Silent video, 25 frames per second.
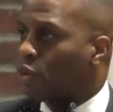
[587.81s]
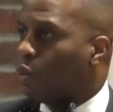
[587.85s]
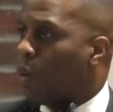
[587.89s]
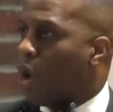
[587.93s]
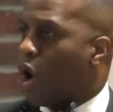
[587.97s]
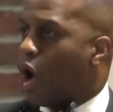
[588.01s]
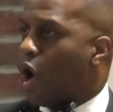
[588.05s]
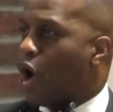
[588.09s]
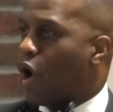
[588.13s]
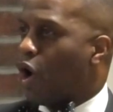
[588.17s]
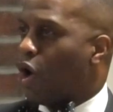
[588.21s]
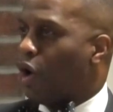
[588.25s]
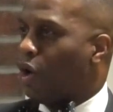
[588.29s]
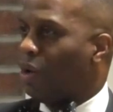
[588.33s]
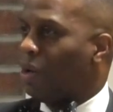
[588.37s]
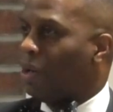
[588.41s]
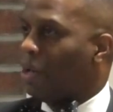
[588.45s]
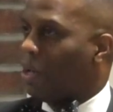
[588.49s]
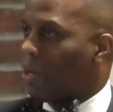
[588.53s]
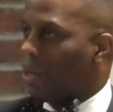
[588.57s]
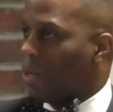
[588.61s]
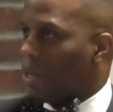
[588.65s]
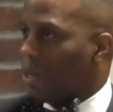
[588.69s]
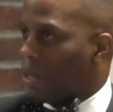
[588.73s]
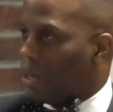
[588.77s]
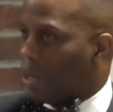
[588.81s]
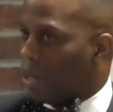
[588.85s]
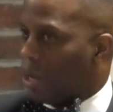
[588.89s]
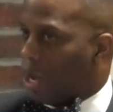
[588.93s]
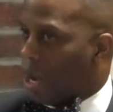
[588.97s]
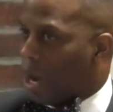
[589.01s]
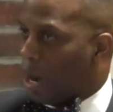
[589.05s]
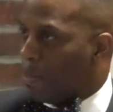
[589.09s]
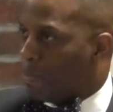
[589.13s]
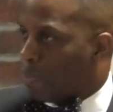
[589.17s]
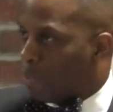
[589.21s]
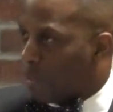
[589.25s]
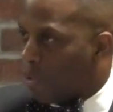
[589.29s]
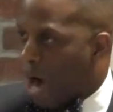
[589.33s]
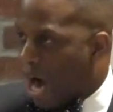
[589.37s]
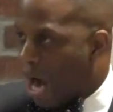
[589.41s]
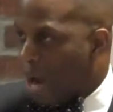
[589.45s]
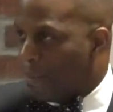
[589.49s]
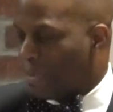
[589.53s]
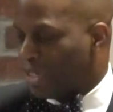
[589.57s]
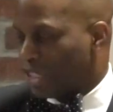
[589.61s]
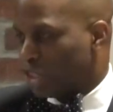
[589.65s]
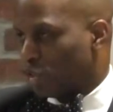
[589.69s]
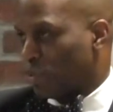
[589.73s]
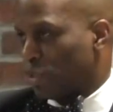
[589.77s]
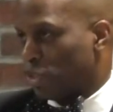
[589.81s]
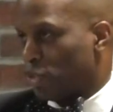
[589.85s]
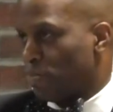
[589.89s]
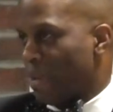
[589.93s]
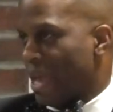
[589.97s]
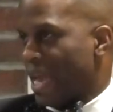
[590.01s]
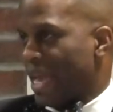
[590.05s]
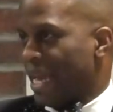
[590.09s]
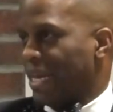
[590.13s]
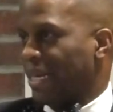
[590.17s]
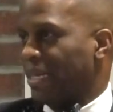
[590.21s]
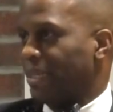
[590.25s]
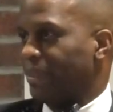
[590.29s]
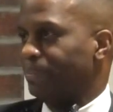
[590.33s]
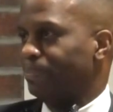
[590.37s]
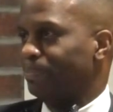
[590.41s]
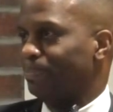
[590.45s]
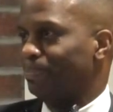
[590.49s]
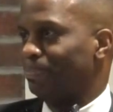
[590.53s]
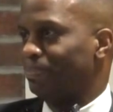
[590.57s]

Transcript: the wall, a promise was made.